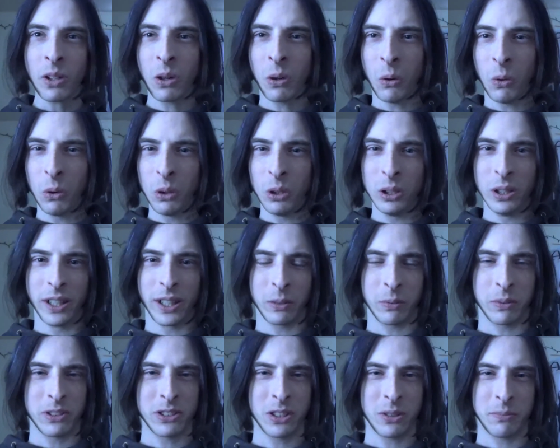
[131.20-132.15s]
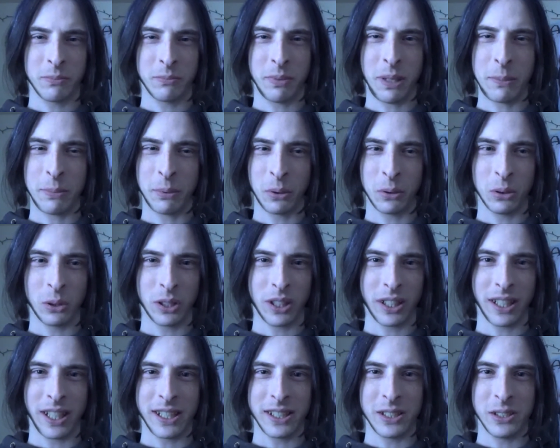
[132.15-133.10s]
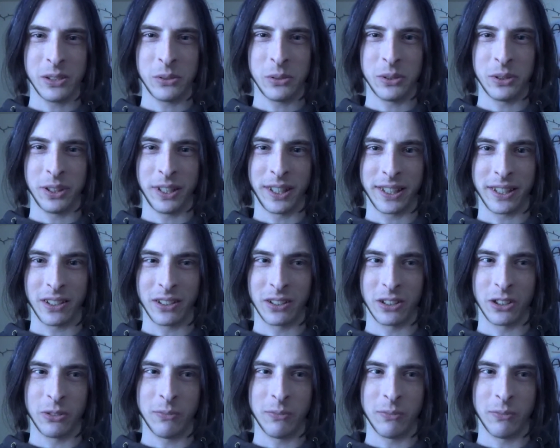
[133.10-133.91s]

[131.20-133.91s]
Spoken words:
or like when some people are looking at you and like they're